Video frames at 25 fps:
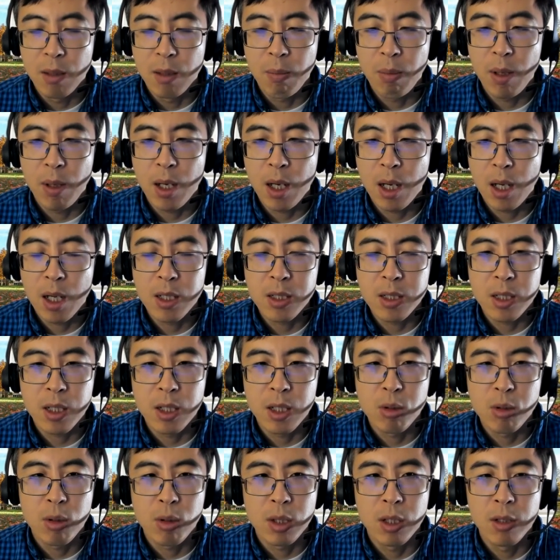plus
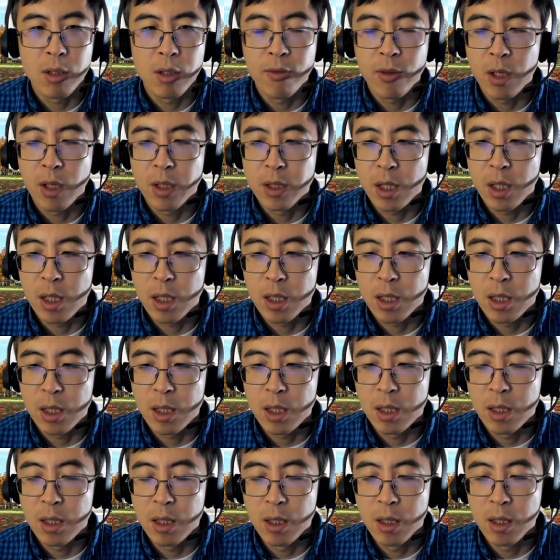a
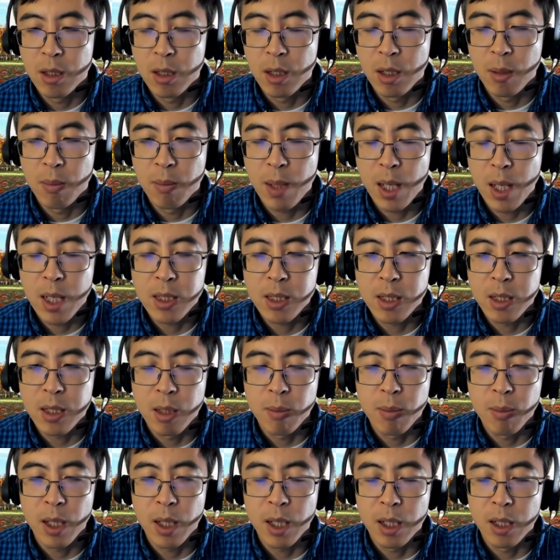$24
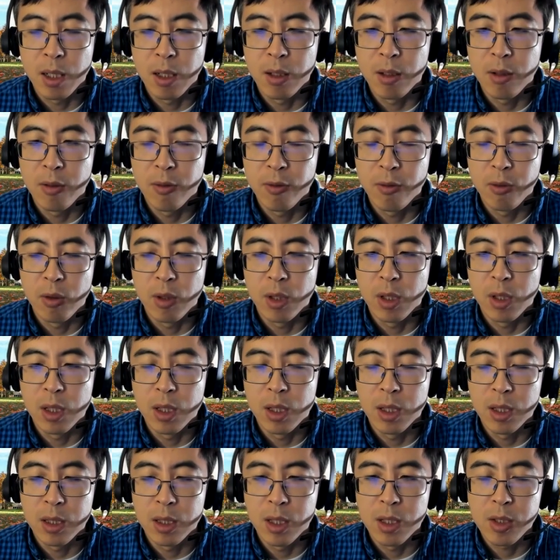monthly pay
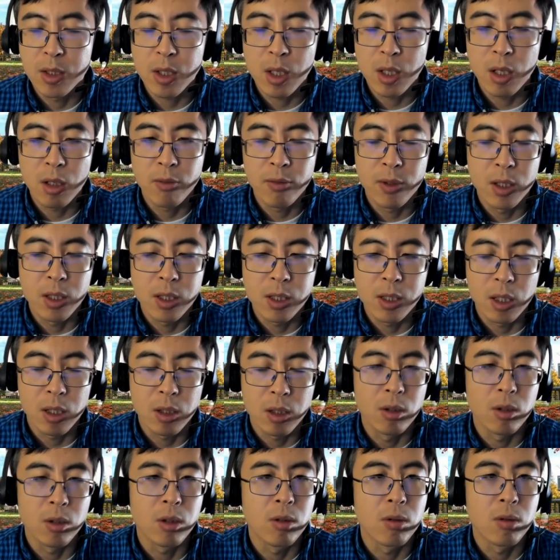for the cell phone
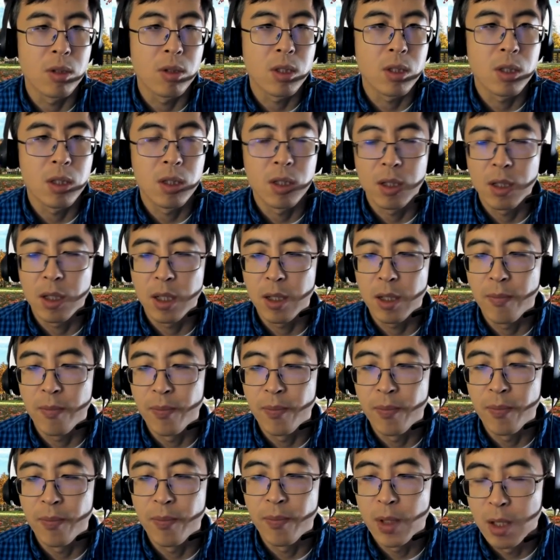signal use. Okay.
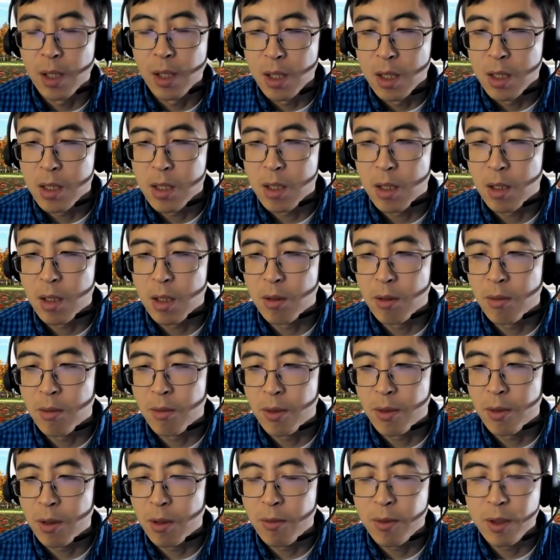So
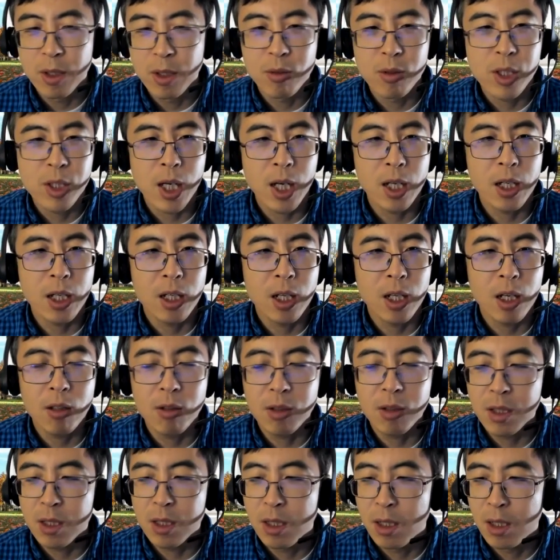feel free to check it
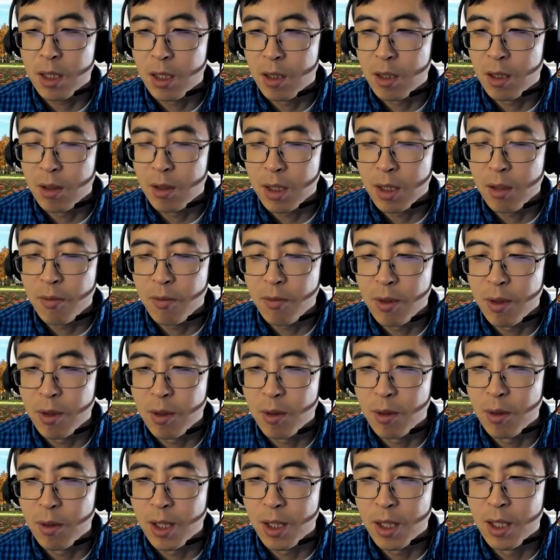out. If
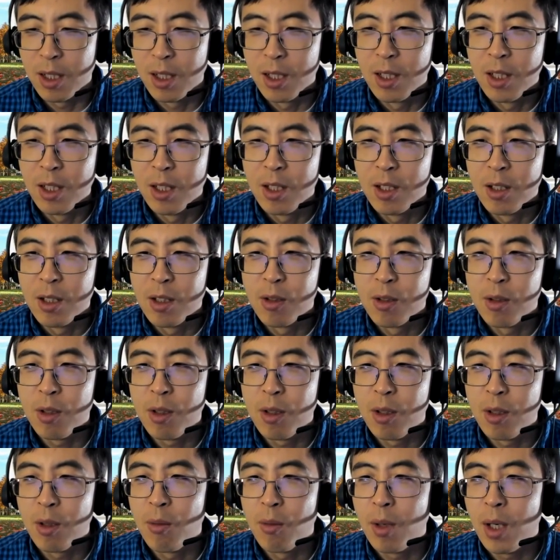you
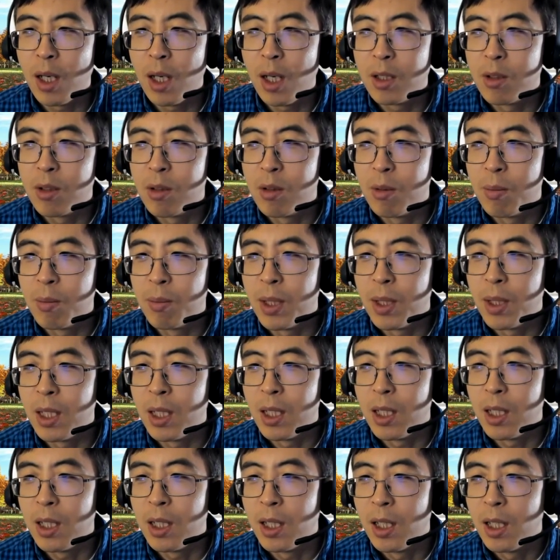really want to
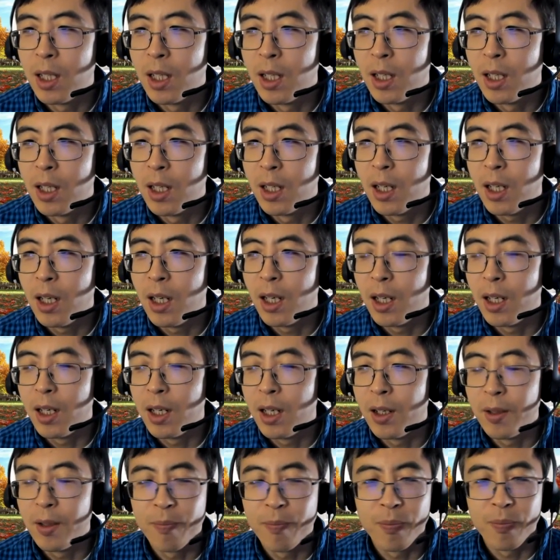be
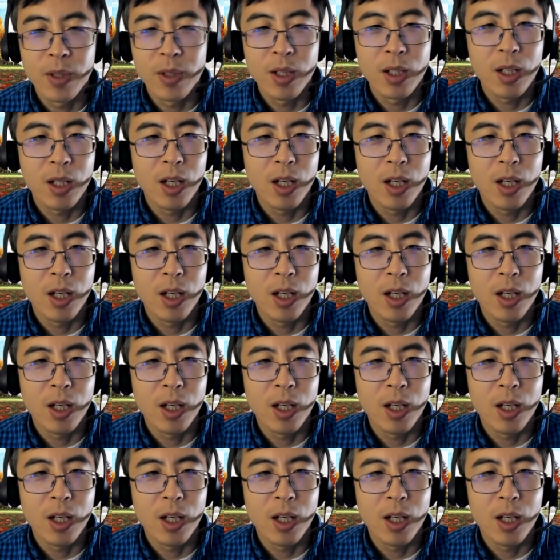on